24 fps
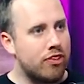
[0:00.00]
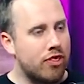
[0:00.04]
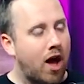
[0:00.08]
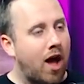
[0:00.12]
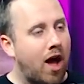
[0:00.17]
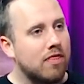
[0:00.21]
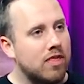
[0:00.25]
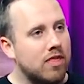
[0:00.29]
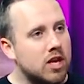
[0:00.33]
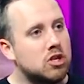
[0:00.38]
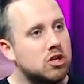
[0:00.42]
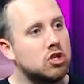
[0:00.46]

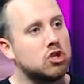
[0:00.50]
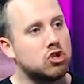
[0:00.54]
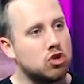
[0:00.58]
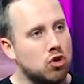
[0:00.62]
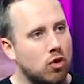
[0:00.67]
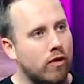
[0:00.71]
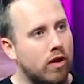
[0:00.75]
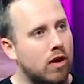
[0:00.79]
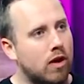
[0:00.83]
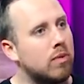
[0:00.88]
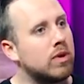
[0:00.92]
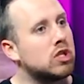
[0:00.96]
thought this
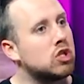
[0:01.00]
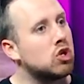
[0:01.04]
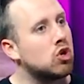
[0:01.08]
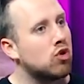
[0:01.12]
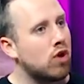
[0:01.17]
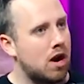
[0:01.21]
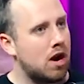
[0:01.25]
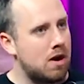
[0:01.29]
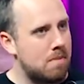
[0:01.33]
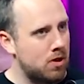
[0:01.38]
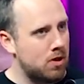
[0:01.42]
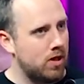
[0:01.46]
story was
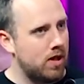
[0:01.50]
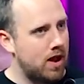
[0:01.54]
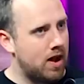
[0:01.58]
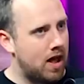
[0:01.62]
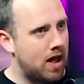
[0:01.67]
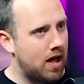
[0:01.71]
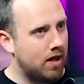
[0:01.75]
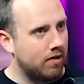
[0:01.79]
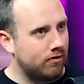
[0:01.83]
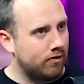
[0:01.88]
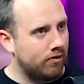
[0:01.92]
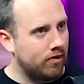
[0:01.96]
credible
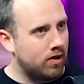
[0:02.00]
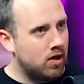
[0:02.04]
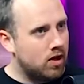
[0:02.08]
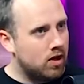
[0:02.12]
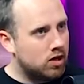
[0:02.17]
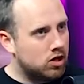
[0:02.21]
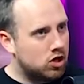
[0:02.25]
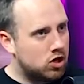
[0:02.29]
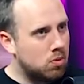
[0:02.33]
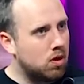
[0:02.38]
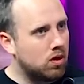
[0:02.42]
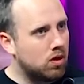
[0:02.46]
enough
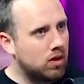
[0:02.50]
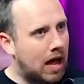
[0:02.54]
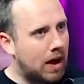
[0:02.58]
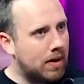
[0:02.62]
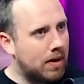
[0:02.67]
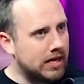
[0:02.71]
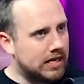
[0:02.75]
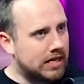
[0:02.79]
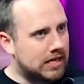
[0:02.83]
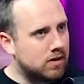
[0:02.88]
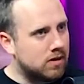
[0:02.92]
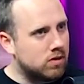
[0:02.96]
to
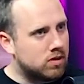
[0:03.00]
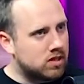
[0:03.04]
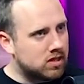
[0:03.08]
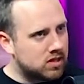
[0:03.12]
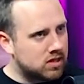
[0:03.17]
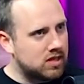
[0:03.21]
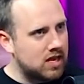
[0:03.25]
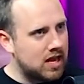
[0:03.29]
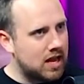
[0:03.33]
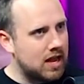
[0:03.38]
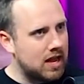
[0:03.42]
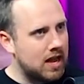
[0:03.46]
allow it to
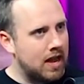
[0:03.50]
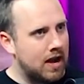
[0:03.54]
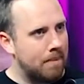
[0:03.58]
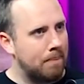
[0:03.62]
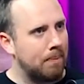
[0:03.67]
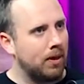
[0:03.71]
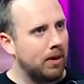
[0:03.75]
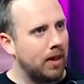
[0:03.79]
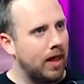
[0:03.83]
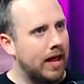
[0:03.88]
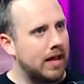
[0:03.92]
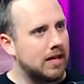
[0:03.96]
sit in
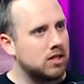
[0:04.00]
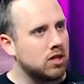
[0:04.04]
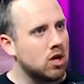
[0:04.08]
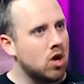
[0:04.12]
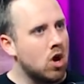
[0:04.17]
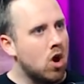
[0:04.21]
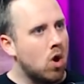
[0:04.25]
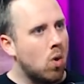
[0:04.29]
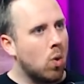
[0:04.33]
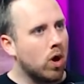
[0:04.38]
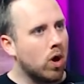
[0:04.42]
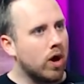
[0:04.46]
a place
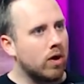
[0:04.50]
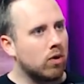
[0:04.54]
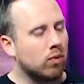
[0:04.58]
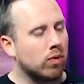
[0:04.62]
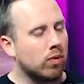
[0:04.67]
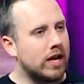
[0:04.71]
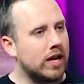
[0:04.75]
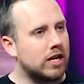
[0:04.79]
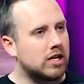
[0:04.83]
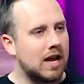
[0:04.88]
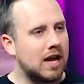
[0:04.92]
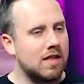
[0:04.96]
where it
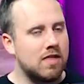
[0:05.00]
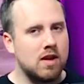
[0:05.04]
reached.